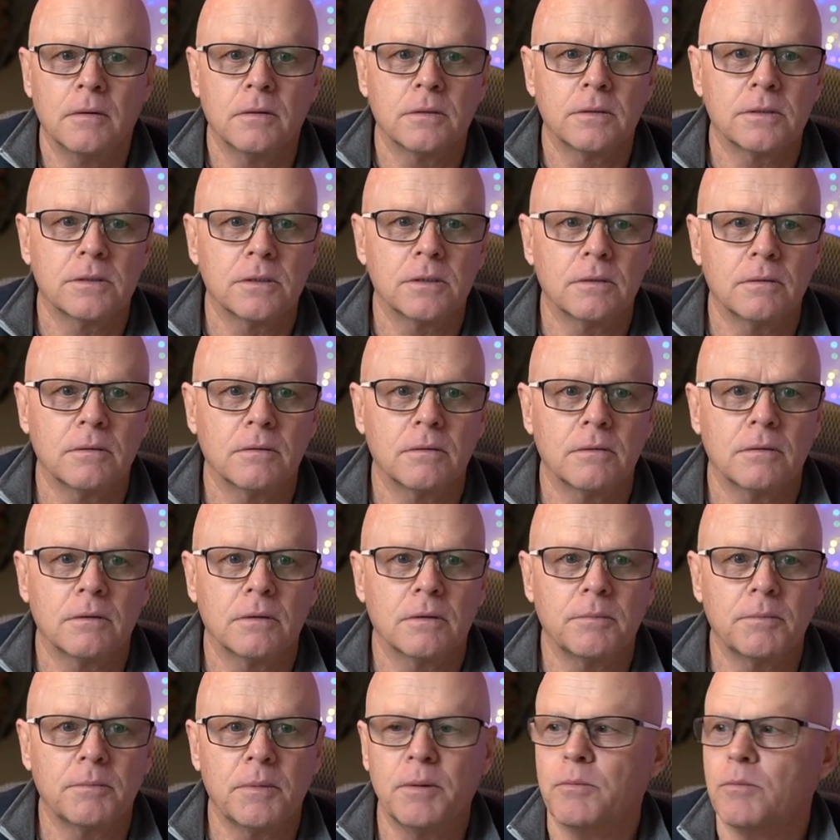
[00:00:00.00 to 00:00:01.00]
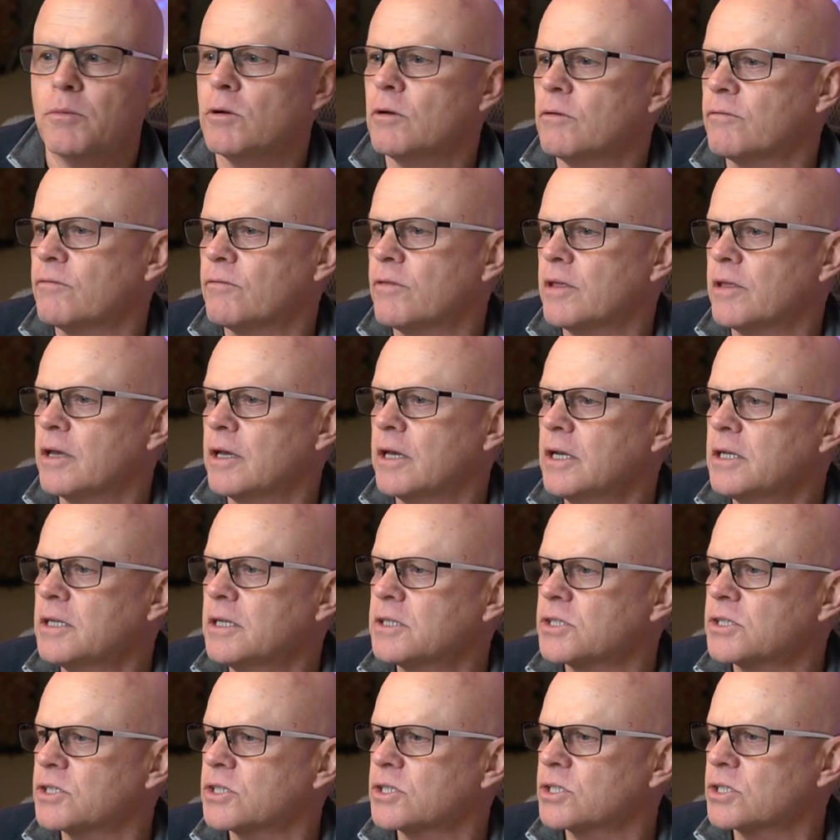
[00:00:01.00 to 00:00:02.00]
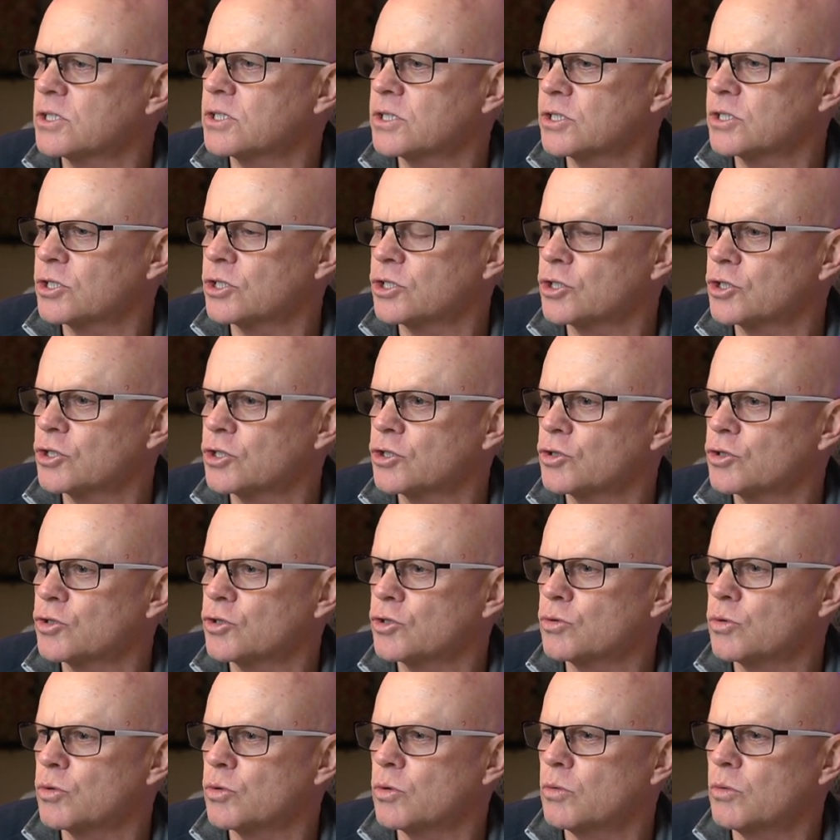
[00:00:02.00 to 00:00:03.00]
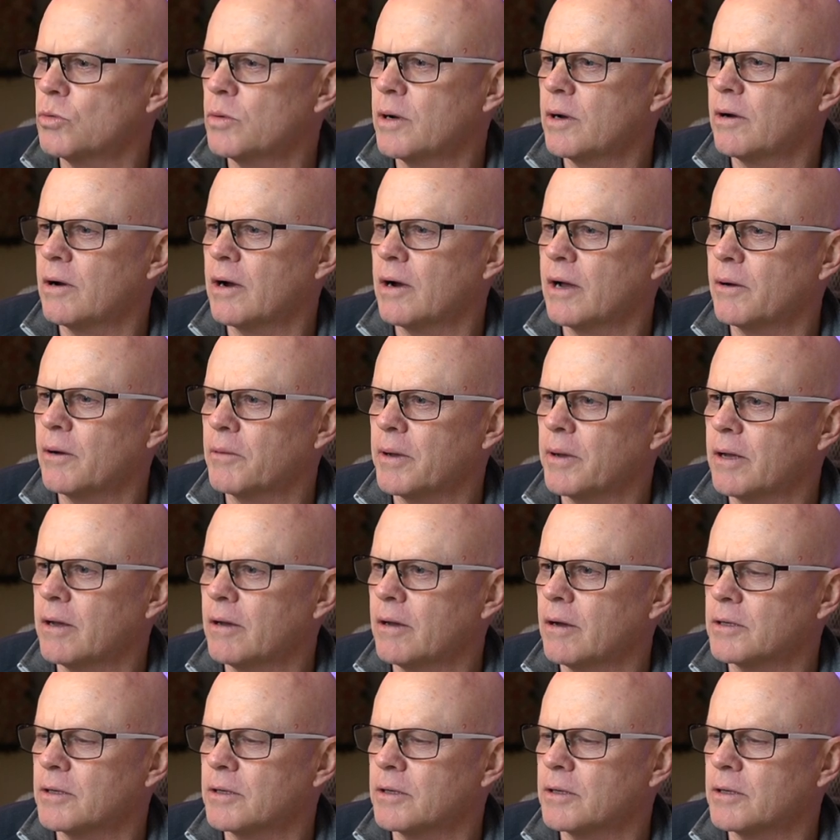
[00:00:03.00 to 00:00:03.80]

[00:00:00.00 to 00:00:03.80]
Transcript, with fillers: So let me move this where are we?